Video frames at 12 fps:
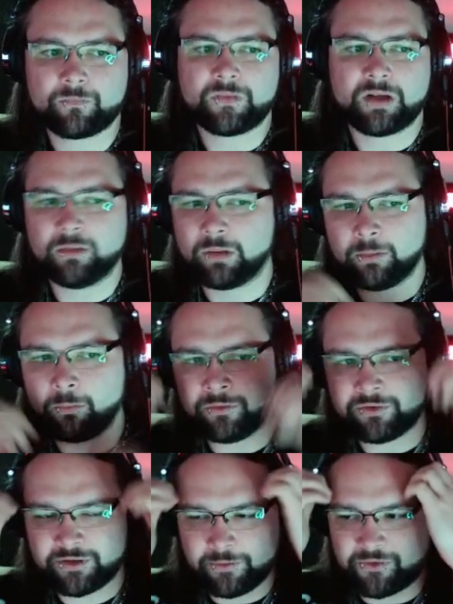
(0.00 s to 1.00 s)
I, I want to
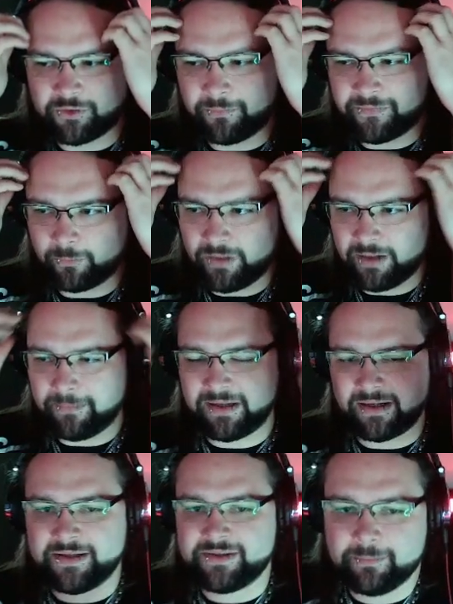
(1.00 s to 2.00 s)
do something where melee
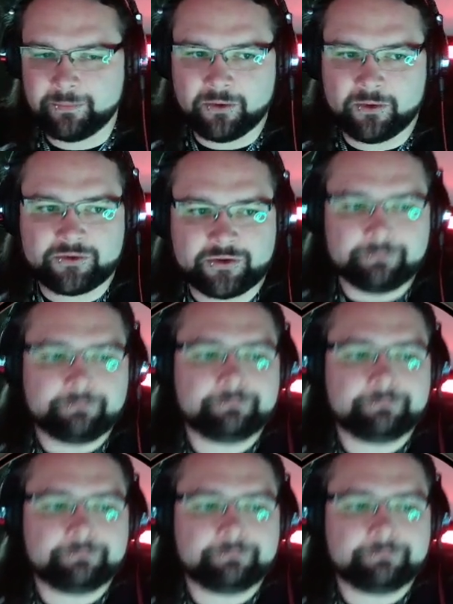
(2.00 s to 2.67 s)
is important.